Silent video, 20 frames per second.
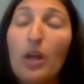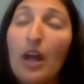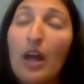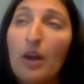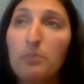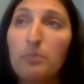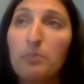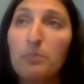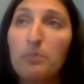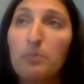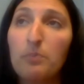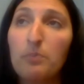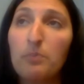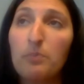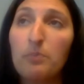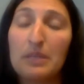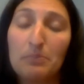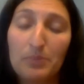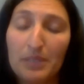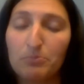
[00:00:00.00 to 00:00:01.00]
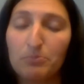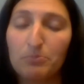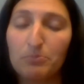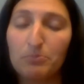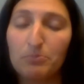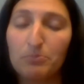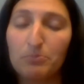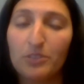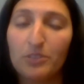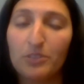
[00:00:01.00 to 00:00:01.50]
people.
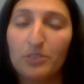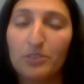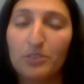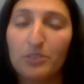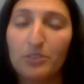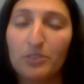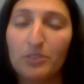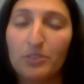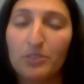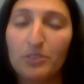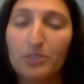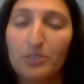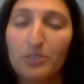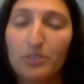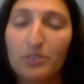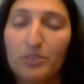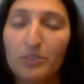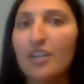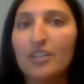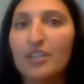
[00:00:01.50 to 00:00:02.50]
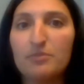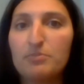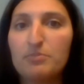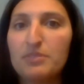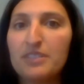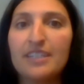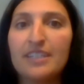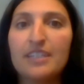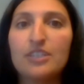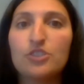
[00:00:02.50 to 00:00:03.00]
And I can 100%
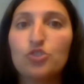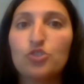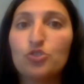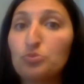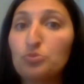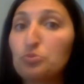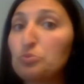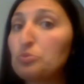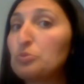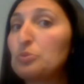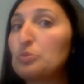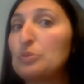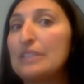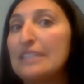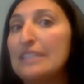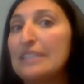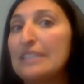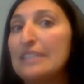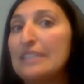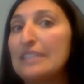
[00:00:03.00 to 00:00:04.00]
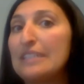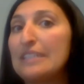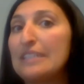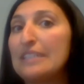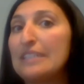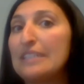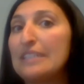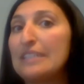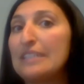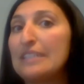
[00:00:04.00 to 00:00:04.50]
truly tell you
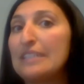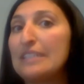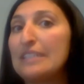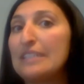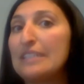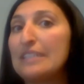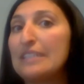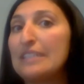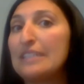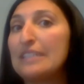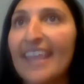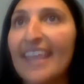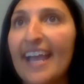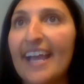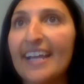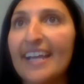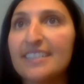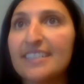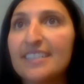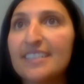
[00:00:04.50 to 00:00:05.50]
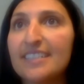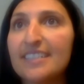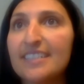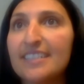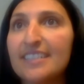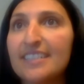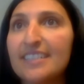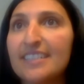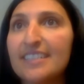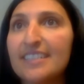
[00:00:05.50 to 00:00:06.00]
that that is what they
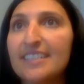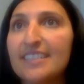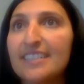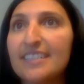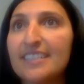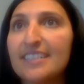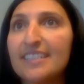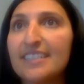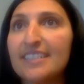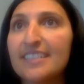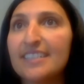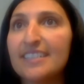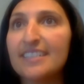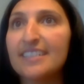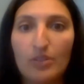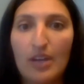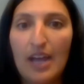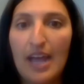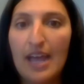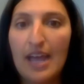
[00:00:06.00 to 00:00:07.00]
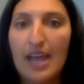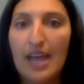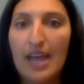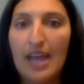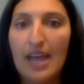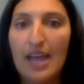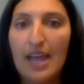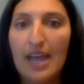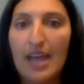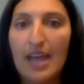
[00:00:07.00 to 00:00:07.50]
do. I mean, we are
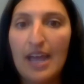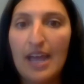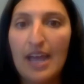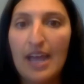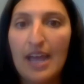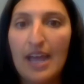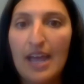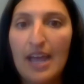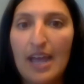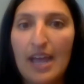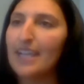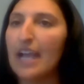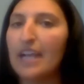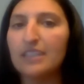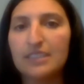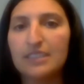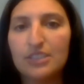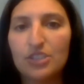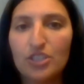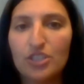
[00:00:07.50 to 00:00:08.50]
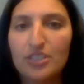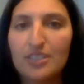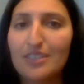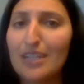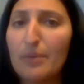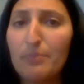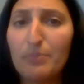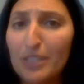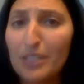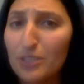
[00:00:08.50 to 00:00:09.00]
doing sack lunches,
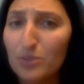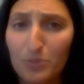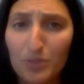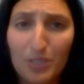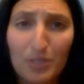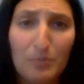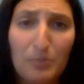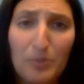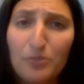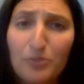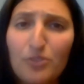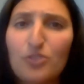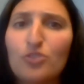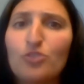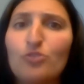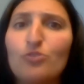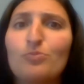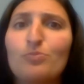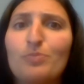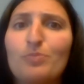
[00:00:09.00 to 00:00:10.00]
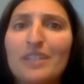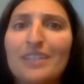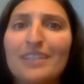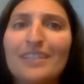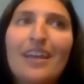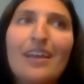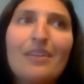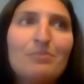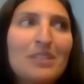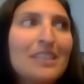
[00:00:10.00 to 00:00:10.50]
not because we're supposed to, but
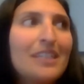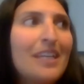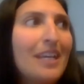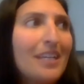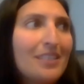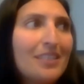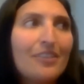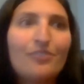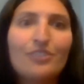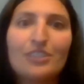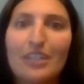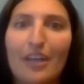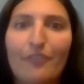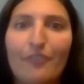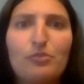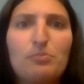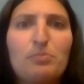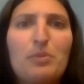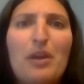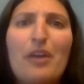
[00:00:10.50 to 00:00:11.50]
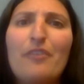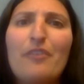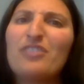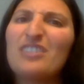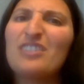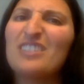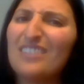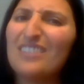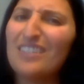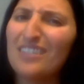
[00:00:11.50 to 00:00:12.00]
I mean, yes, every nonprofit for
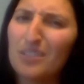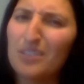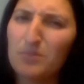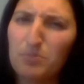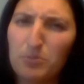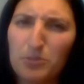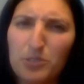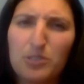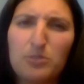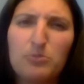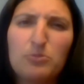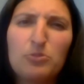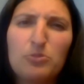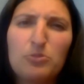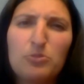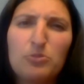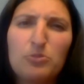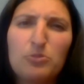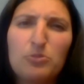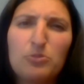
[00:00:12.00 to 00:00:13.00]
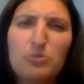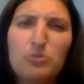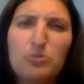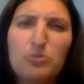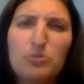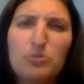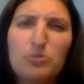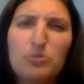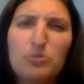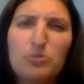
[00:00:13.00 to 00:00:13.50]
profit is supposed to do community
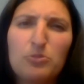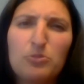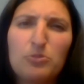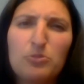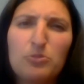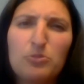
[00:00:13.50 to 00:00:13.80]
service,